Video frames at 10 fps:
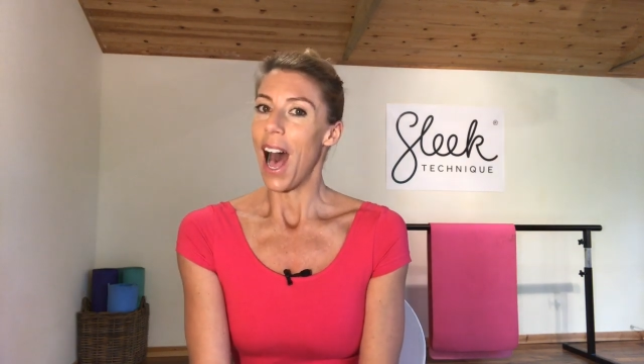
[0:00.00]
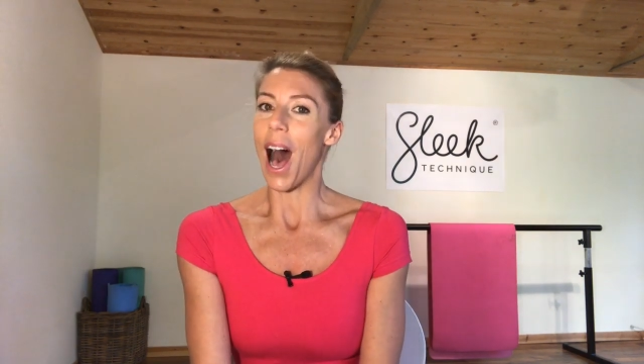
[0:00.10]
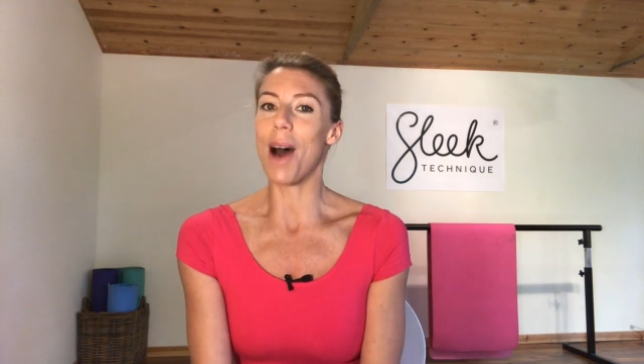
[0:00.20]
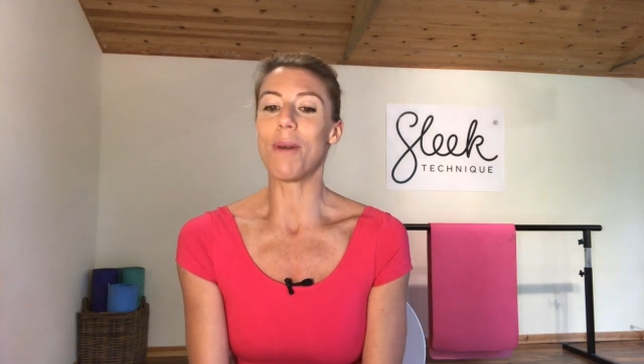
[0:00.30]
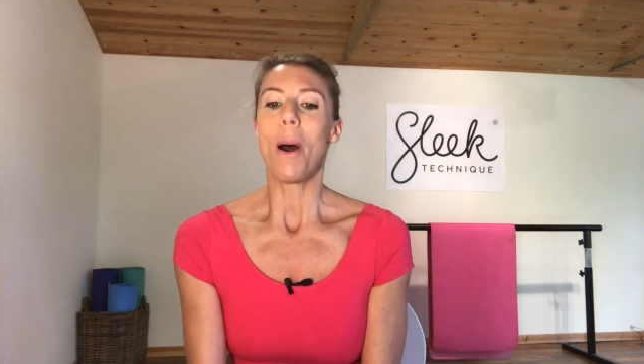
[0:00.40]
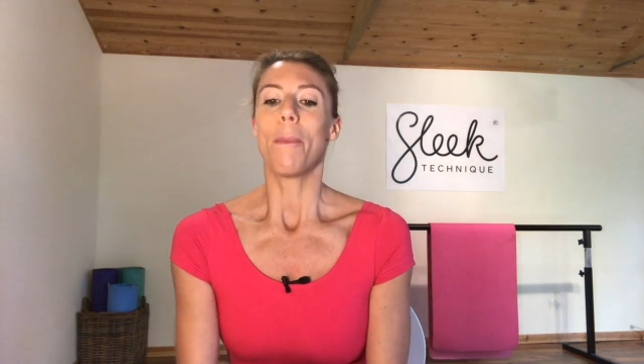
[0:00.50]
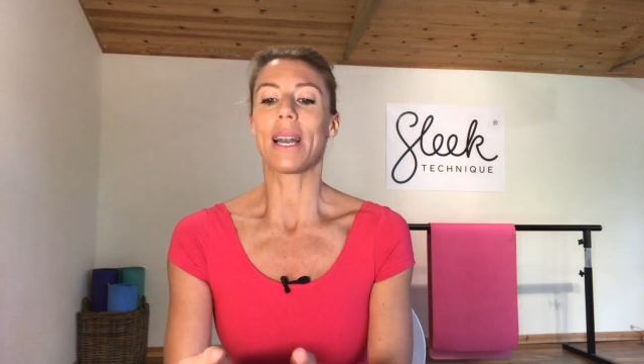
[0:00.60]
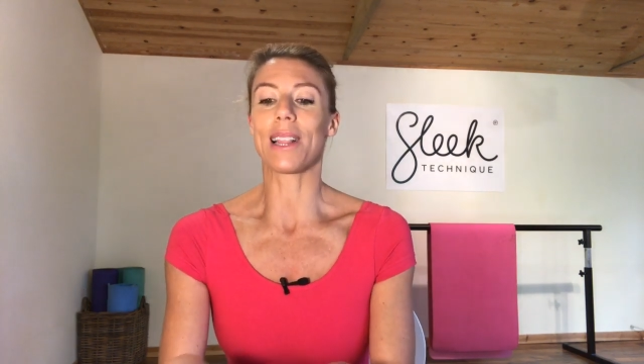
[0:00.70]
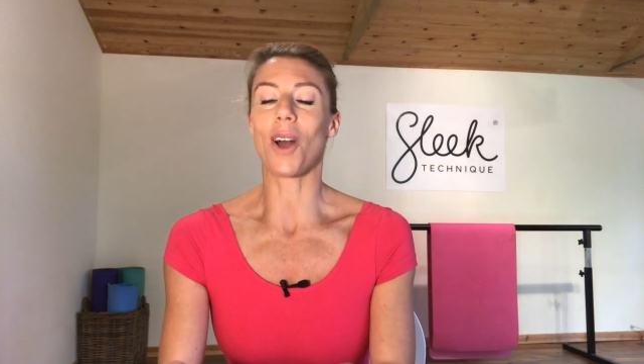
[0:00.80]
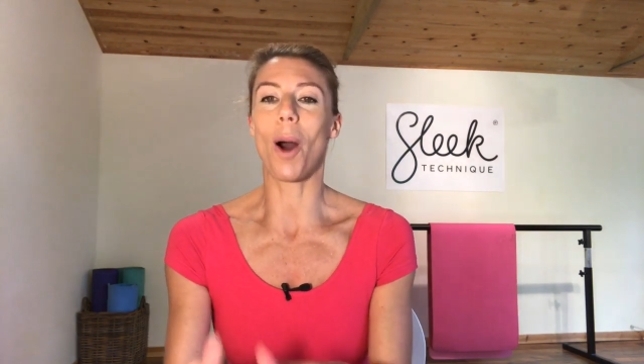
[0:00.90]
Put a
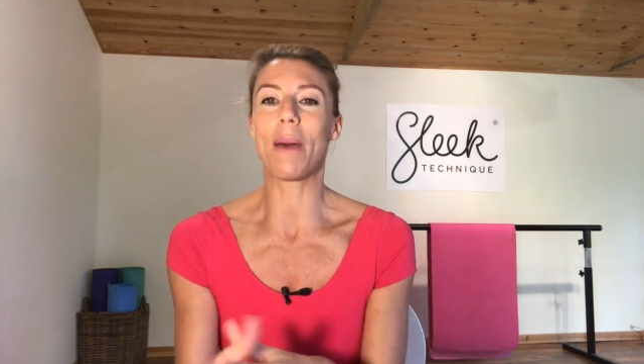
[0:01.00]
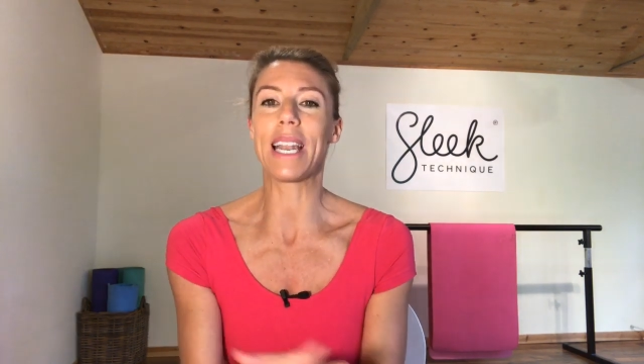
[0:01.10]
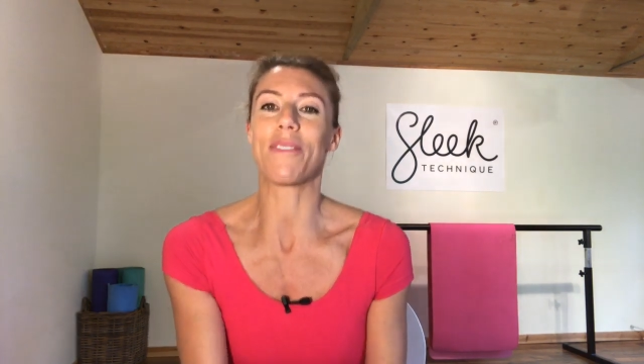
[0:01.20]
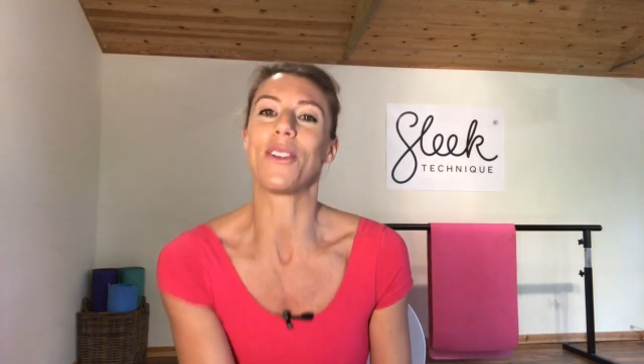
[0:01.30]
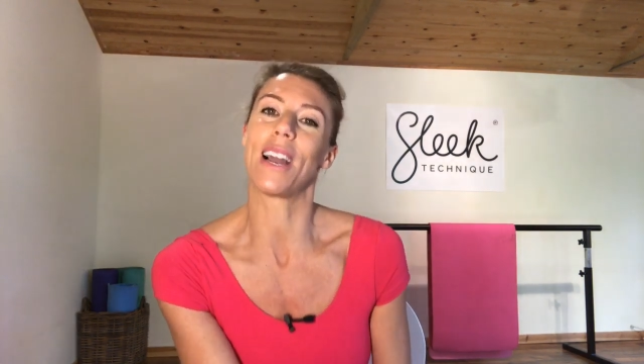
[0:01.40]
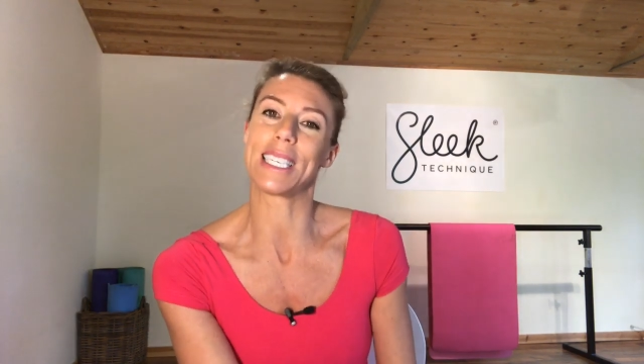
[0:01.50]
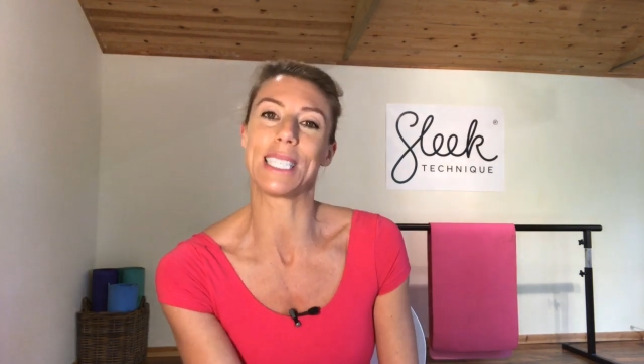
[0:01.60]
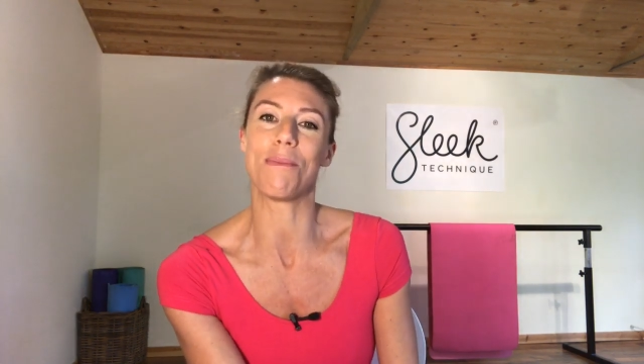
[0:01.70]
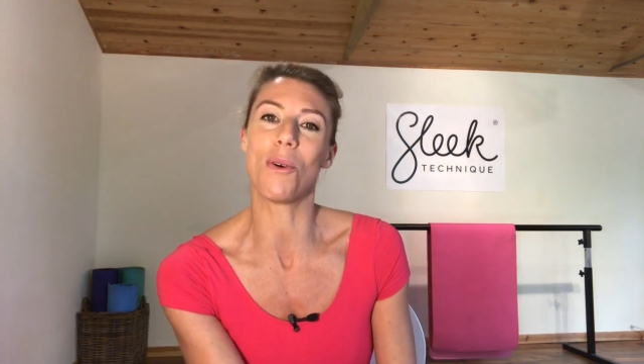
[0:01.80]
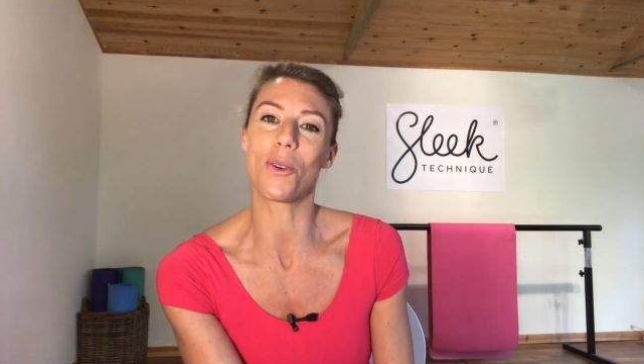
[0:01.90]
little comment if you'd like to
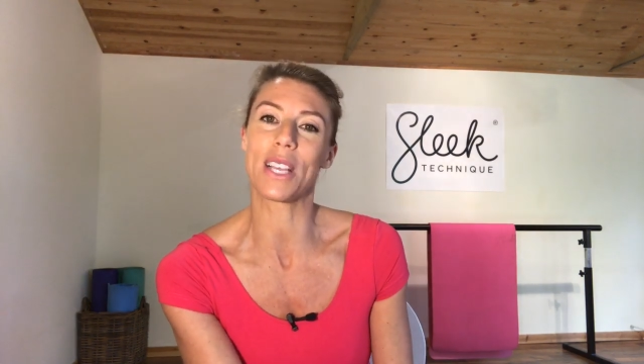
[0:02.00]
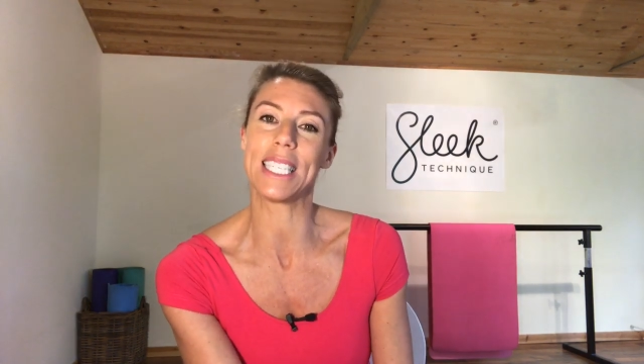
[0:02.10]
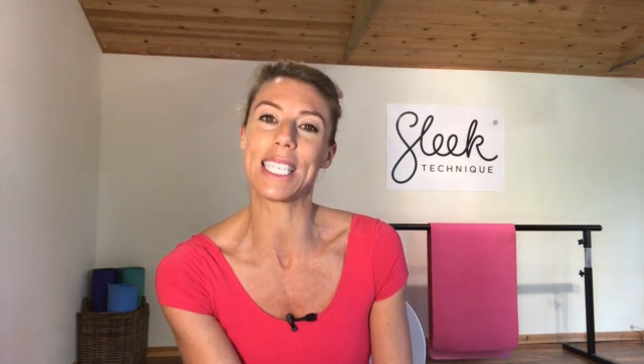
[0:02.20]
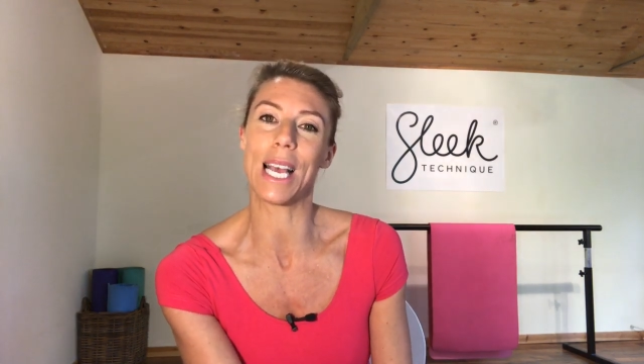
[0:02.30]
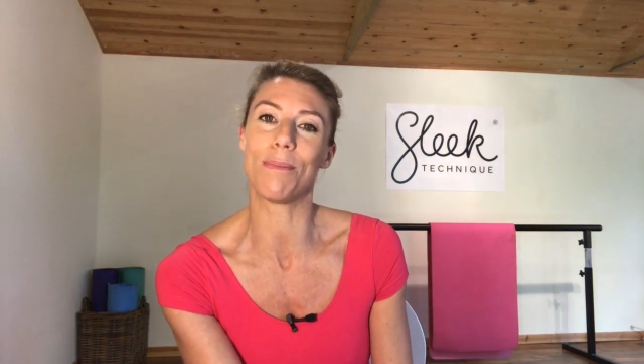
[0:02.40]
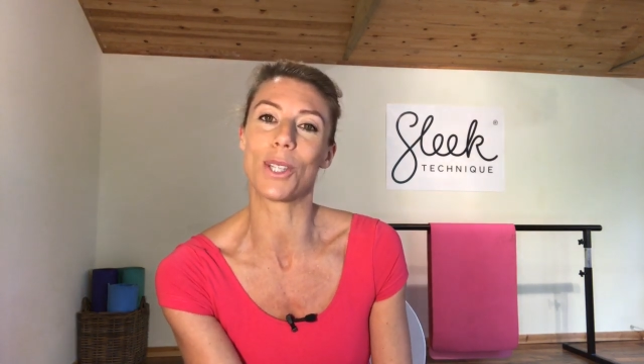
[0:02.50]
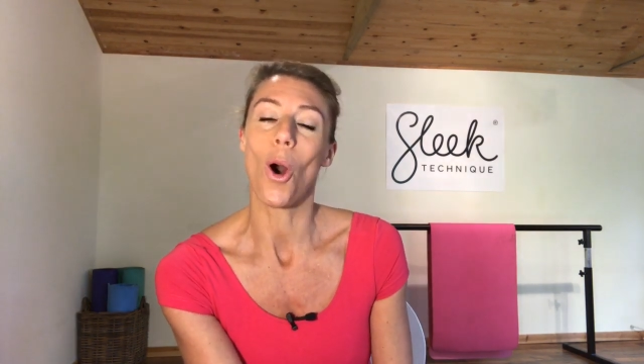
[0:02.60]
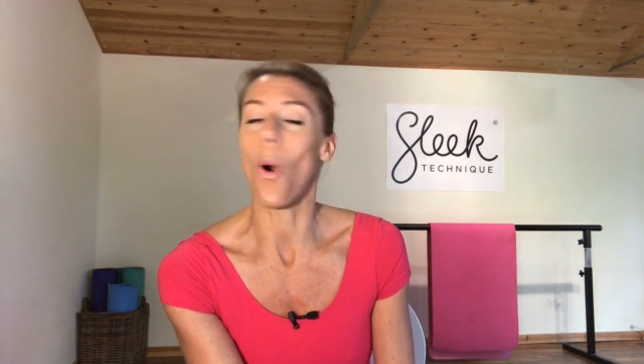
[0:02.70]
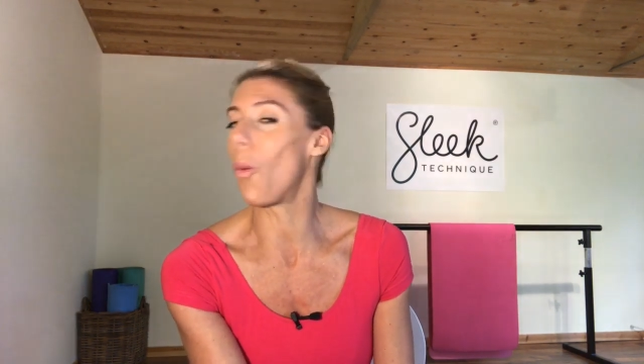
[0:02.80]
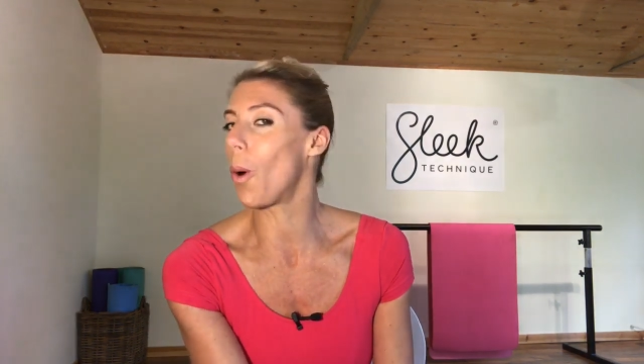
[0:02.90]
see more of these tips
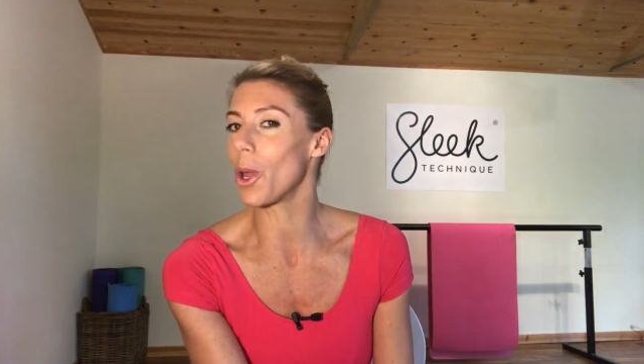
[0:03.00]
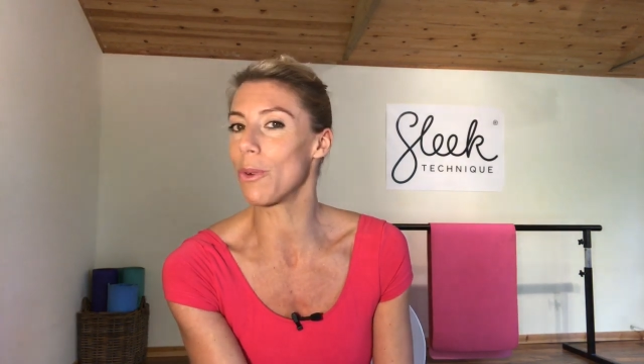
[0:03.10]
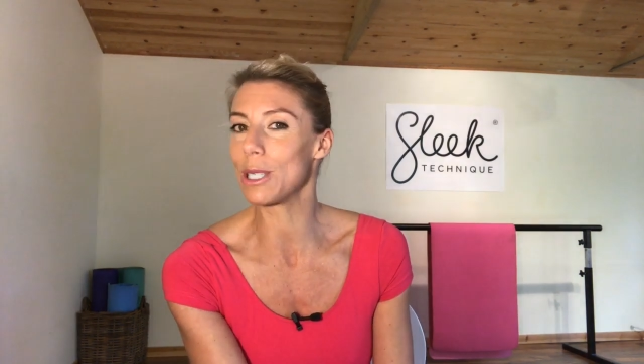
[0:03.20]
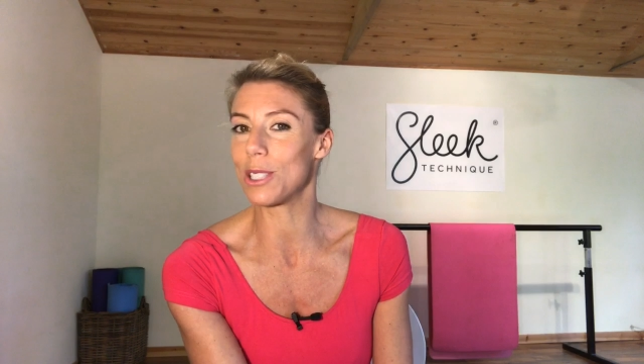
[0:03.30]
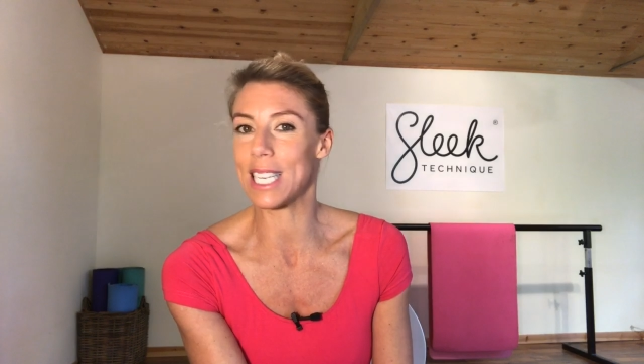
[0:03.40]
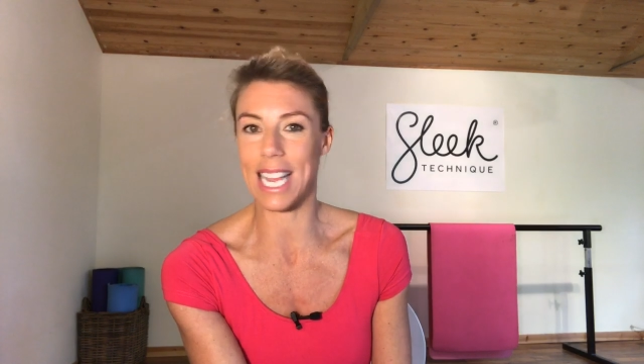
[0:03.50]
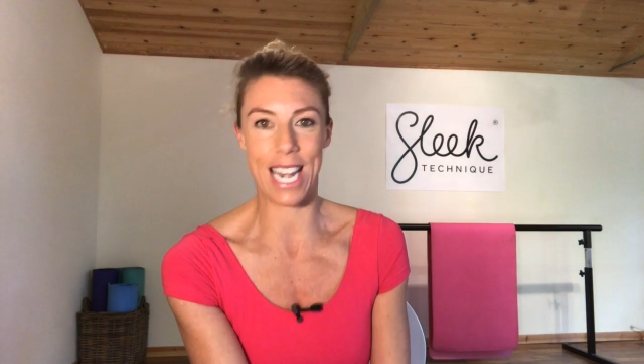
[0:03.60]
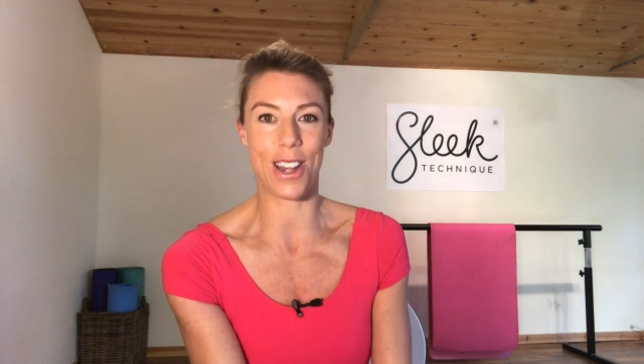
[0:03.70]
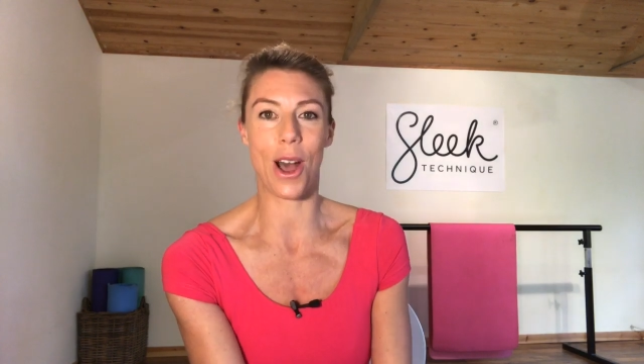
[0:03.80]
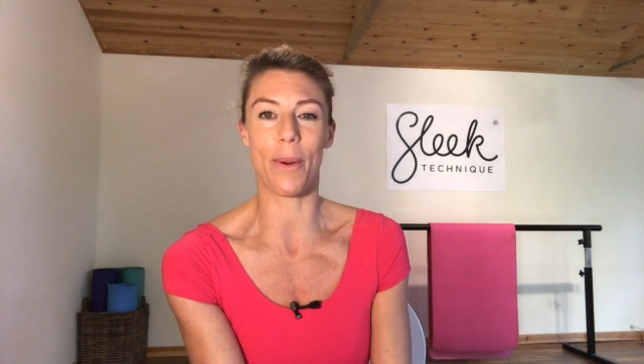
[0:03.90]
or what you're interested
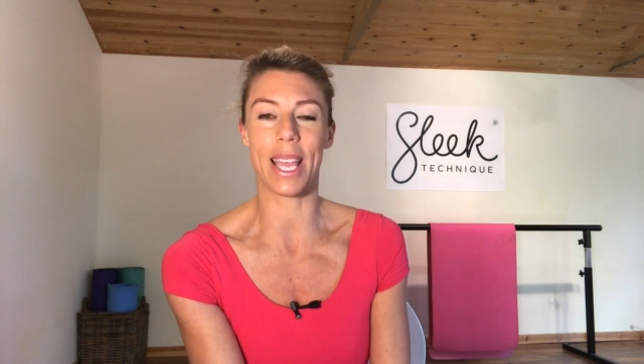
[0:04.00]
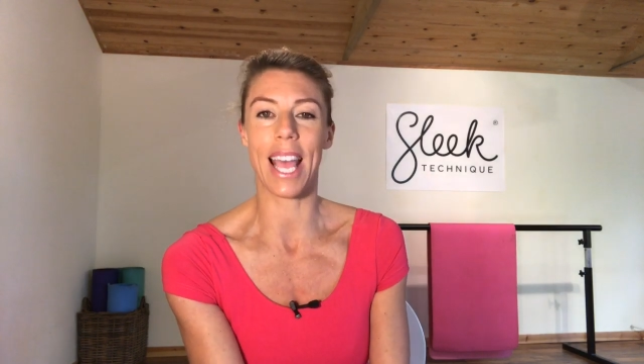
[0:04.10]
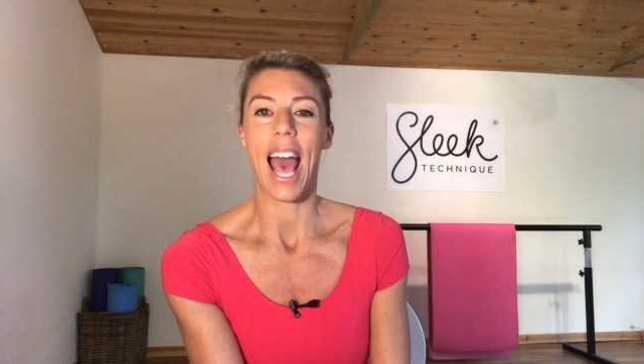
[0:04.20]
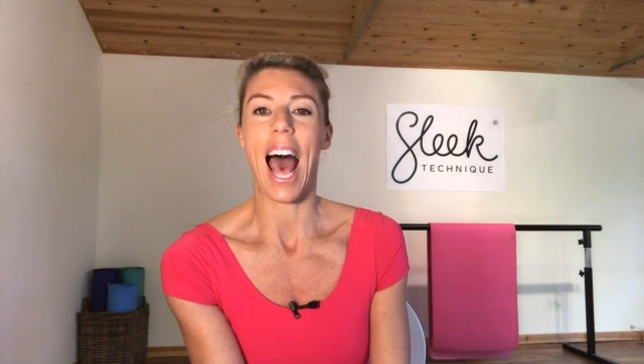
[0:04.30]
in knowing,